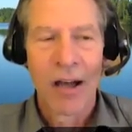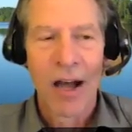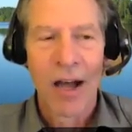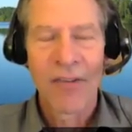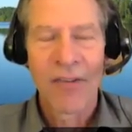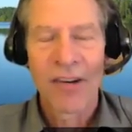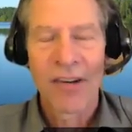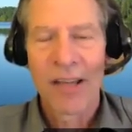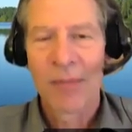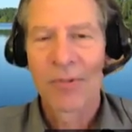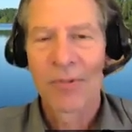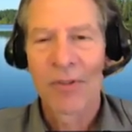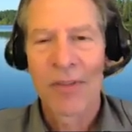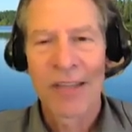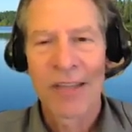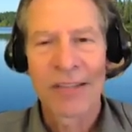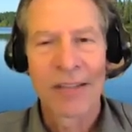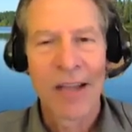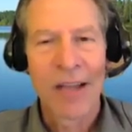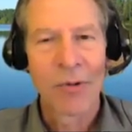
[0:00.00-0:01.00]
Oftentimes, though,
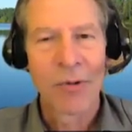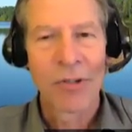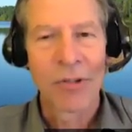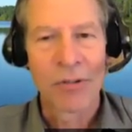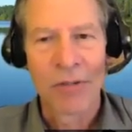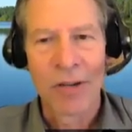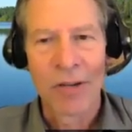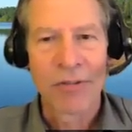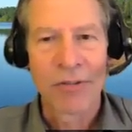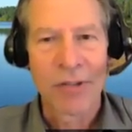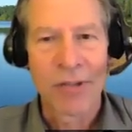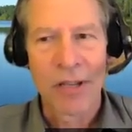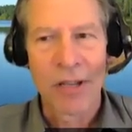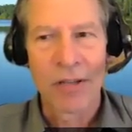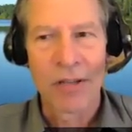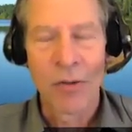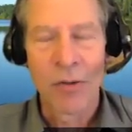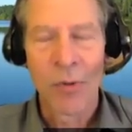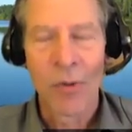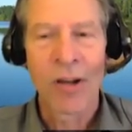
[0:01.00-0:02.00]
that's not what you're interested
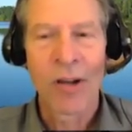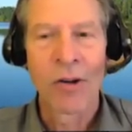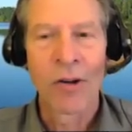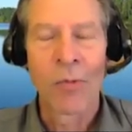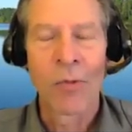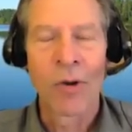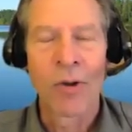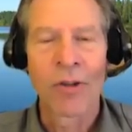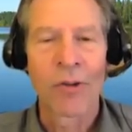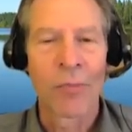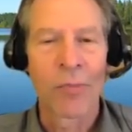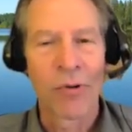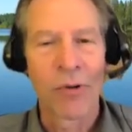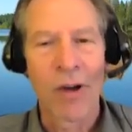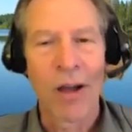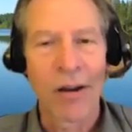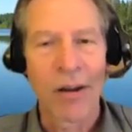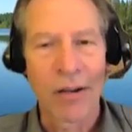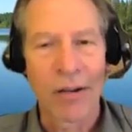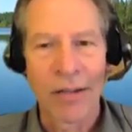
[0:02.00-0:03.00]
in. You want to know where your
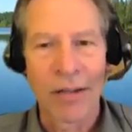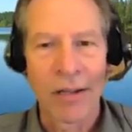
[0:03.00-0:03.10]
product